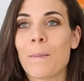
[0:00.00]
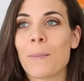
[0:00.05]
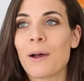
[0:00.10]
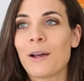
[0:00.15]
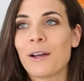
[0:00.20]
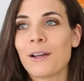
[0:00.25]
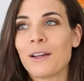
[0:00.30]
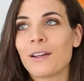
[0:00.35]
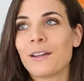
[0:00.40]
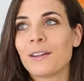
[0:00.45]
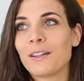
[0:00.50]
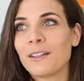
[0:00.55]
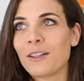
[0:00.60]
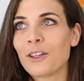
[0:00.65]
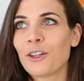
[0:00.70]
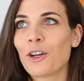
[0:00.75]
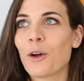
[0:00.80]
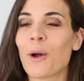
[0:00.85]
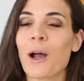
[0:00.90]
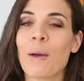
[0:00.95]
but
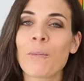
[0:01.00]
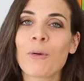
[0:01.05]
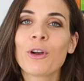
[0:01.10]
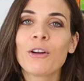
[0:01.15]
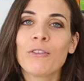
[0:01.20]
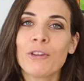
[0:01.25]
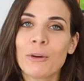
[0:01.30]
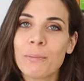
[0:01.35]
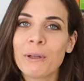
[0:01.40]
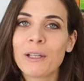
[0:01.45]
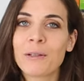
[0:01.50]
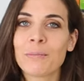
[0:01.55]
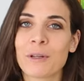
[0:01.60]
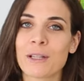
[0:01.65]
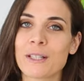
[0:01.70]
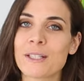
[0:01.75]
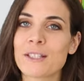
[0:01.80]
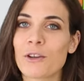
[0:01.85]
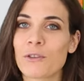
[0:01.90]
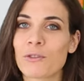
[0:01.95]
you know, I'm gonna repeat
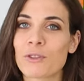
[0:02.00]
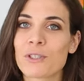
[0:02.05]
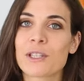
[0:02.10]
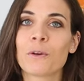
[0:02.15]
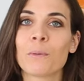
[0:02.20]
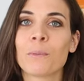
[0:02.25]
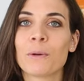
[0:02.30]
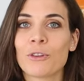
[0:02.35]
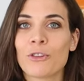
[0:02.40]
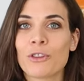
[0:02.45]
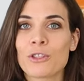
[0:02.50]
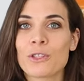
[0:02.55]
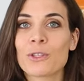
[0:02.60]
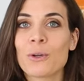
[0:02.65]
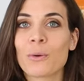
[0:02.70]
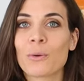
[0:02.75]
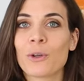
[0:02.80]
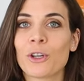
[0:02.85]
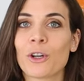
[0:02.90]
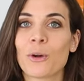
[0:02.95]
myself still, but just
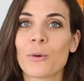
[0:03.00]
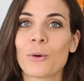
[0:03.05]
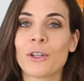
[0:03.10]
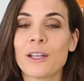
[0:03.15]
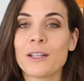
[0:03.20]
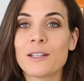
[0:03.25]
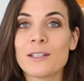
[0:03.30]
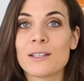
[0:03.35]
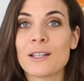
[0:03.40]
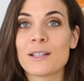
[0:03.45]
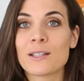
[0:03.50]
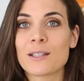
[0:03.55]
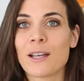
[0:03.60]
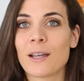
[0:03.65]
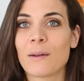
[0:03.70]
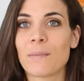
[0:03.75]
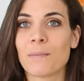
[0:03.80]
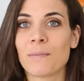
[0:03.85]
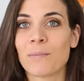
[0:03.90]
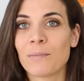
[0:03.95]
so you know that it's the
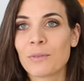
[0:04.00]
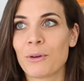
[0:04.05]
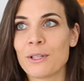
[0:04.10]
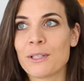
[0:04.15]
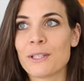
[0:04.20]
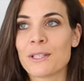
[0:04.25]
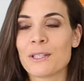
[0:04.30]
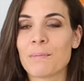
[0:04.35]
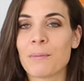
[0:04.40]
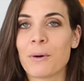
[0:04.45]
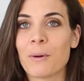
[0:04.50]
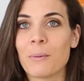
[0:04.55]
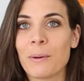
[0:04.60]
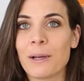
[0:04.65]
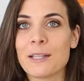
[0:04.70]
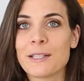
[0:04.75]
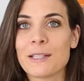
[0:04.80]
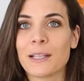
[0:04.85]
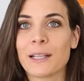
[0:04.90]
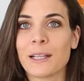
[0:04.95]
same principle
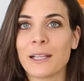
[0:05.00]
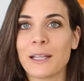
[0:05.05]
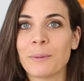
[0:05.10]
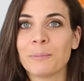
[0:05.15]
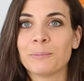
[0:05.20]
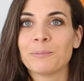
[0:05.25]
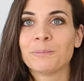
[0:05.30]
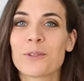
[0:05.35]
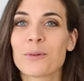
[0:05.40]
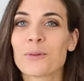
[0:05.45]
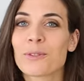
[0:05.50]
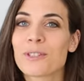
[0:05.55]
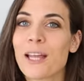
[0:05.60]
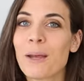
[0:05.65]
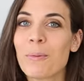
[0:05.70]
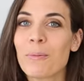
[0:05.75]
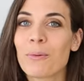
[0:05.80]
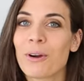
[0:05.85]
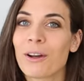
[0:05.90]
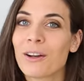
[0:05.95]
basically. So
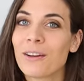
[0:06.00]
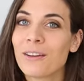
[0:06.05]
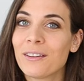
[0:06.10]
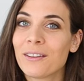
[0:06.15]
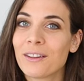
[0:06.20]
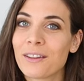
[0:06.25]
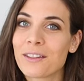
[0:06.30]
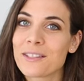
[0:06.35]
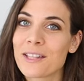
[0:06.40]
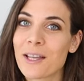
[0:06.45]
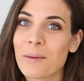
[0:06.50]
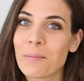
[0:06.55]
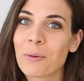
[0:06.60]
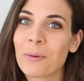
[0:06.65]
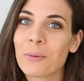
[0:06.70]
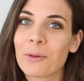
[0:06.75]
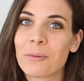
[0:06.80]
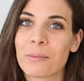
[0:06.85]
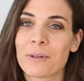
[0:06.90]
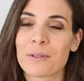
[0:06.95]
step one,
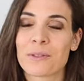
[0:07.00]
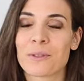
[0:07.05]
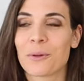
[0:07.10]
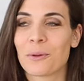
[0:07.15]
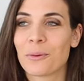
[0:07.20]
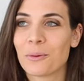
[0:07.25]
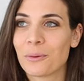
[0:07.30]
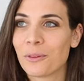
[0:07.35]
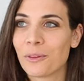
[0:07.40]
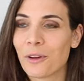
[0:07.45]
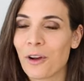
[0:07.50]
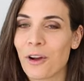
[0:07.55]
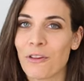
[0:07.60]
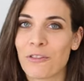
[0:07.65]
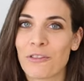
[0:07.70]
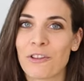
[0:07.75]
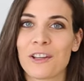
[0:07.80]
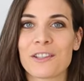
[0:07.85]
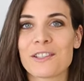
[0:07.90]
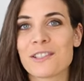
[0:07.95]
assemble the puzzle,
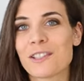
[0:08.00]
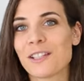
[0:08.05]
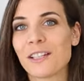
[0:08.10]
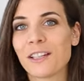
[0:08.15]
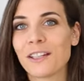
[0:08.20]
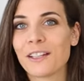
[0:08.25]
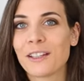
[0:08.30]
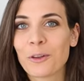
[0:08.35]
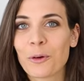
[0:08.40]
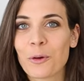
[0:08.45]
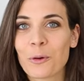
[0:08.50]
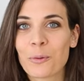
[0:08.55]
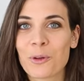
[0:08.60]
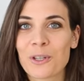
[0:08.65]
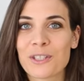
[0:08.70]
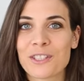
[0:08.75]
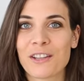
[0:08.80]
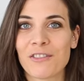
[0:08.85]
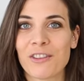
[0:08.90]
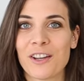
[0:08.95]
obviously,
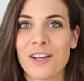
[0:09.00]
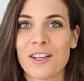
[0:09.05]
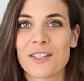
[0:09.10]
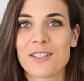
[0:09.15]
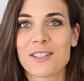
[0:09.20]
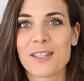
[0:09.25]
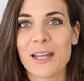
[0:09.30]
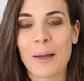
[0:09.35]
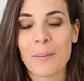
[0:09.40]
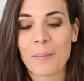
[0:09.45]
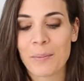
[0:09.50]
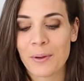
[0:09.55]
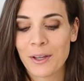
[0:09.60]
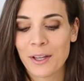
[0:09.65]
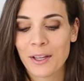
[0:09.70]
always the first step.